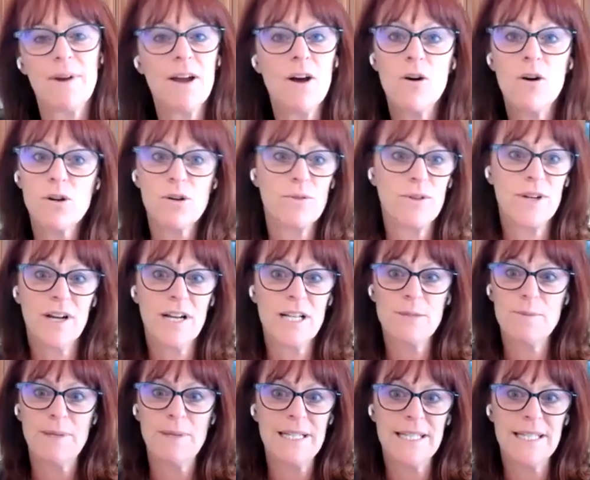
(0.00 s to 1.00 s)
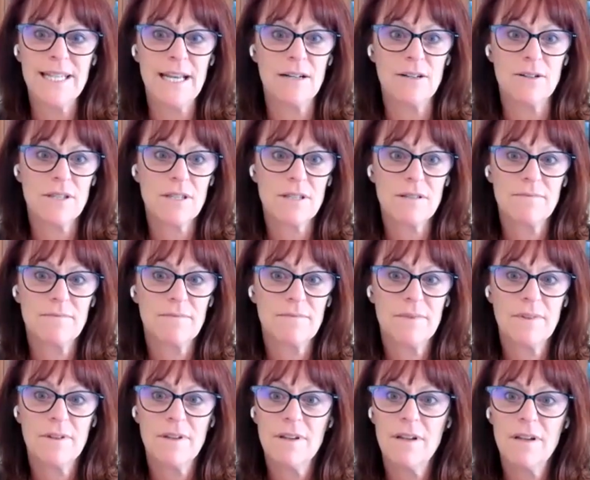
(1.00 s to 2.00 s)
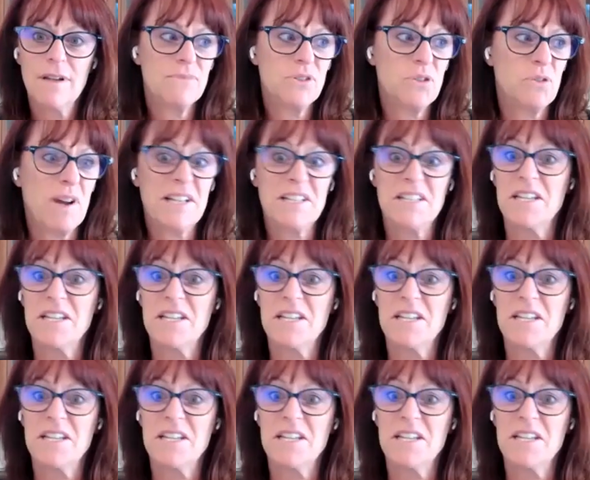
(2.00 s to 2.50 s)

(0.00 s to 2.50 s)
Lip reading: whole career has been in sales, direct